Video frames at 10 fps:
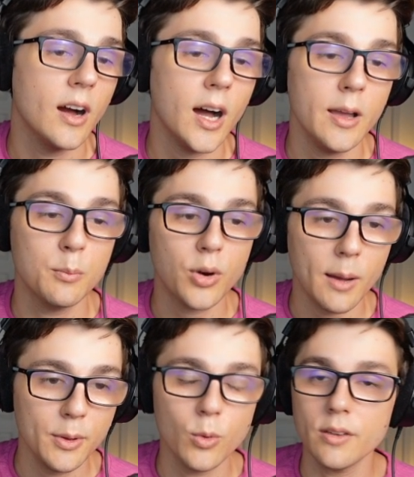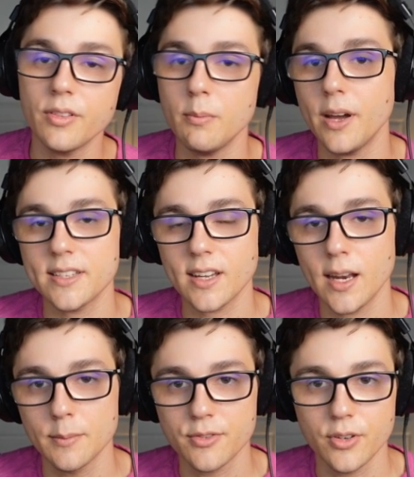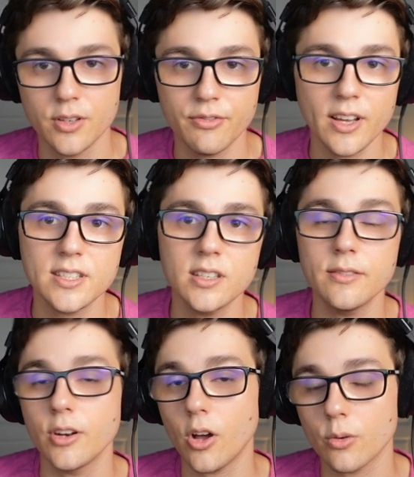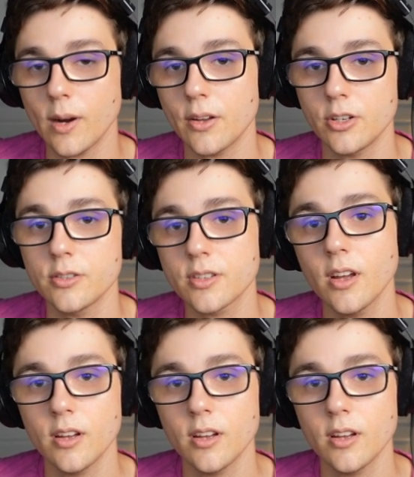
and probably one of the best items for defensive and all-rounders